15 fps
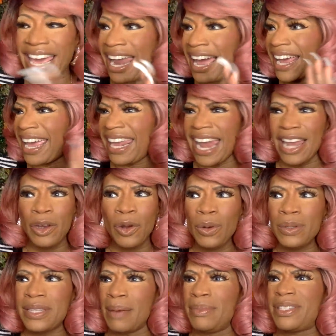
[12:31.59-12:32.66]
Can I can I
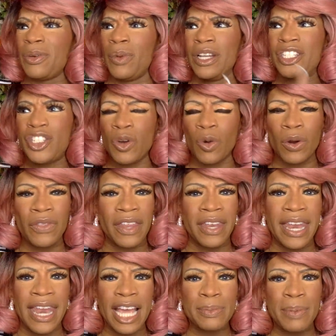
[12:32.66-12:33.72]
do something to ensure
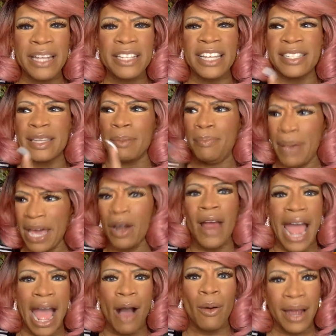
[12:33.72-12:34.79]
that the next page mm. has a mm.
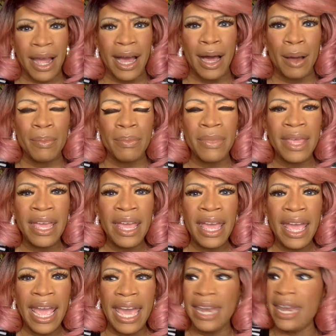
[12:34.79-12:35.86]
better outcome
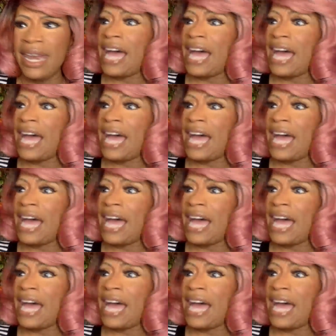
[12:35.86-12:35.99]
mm.